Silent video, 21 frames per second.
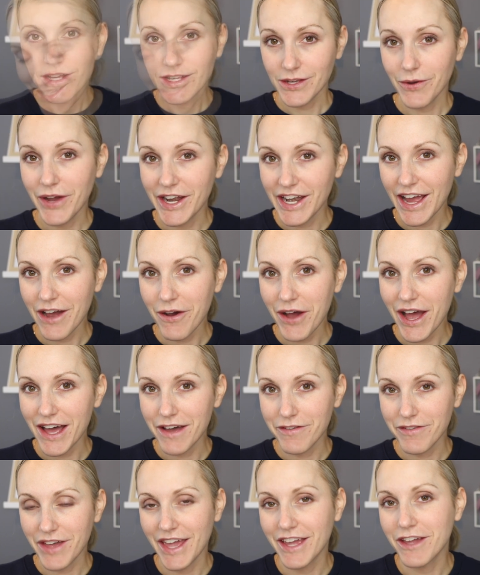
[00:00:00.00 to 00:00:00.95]
So I now
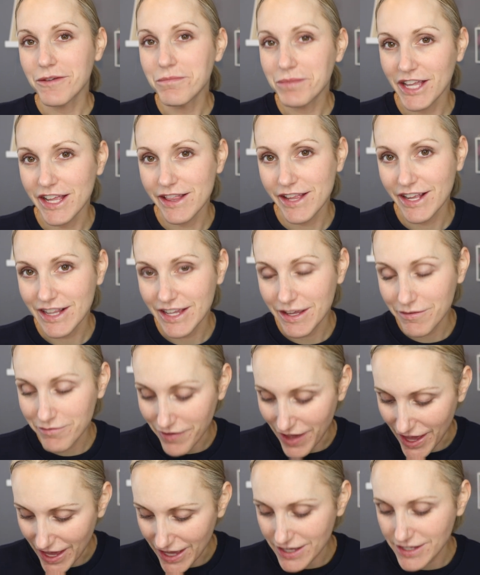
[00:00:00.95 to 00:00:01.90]
have a completely clean
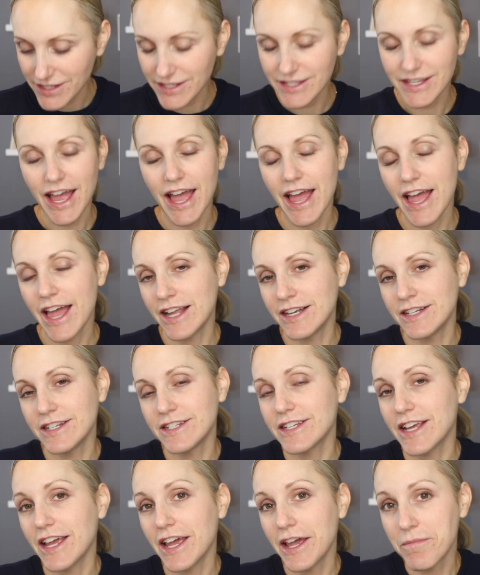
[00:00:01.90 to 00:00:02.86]
face
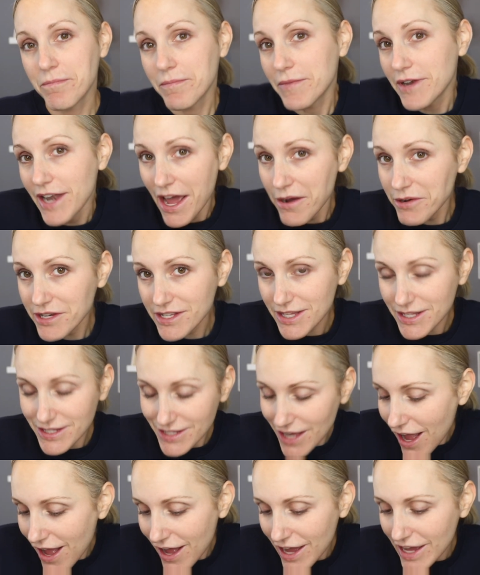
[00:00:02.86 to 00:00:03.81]
and um, now is the
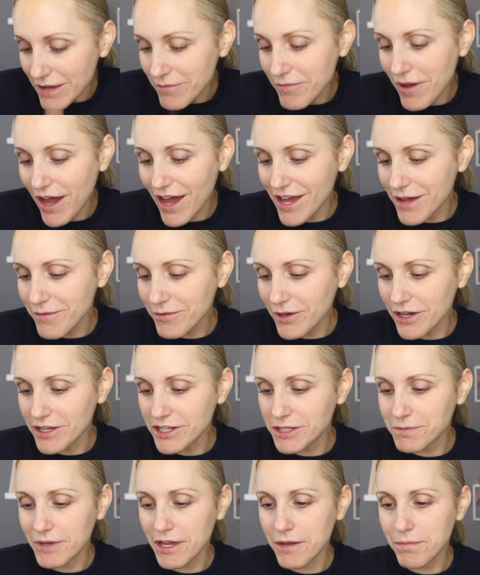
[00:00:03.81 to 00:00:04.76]
time I am
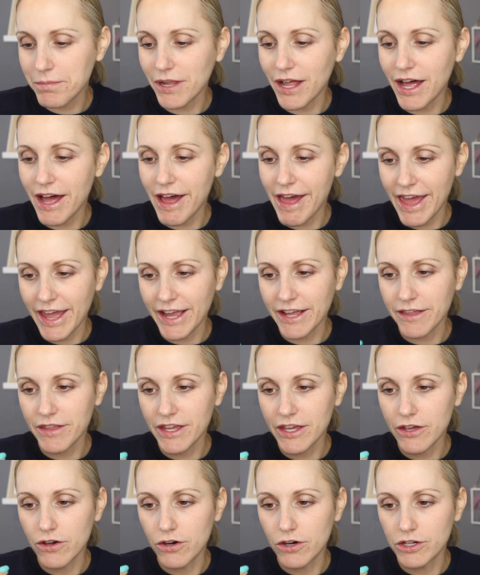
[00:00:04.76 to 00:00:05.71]
going to be applying
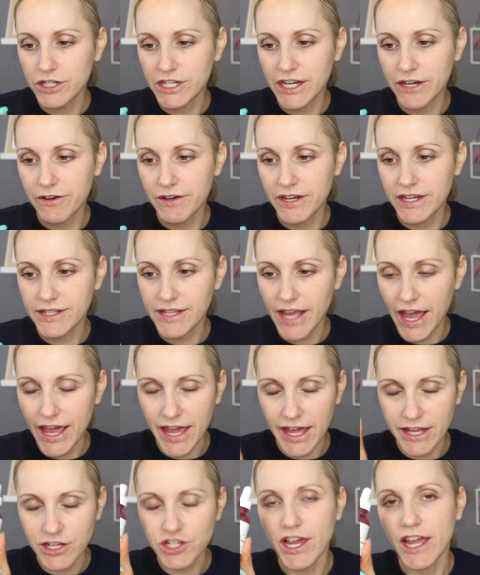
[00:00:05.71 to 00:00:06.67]
the Ordinary's
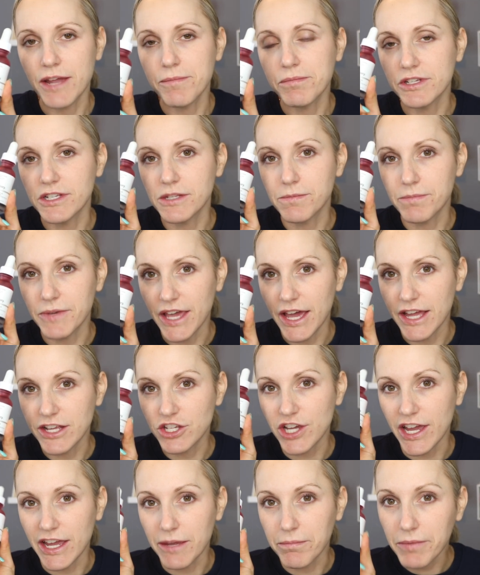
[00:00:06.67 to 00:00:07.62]
AHA plus
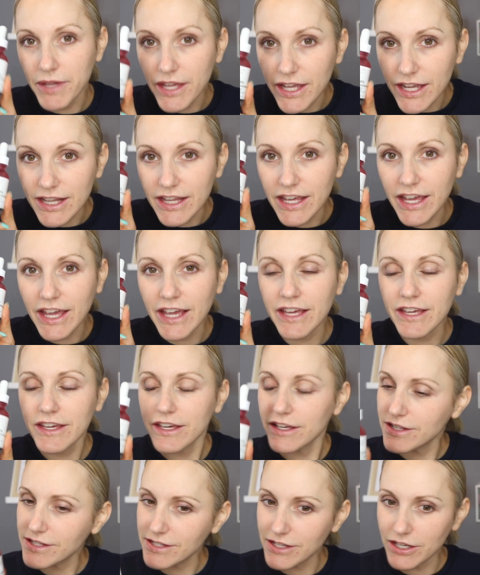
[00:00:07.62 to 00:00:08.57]
BHA peeling
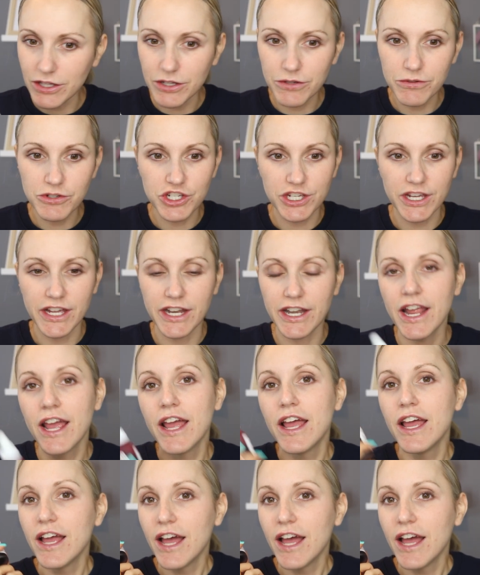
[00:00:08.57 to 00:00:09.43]
solution.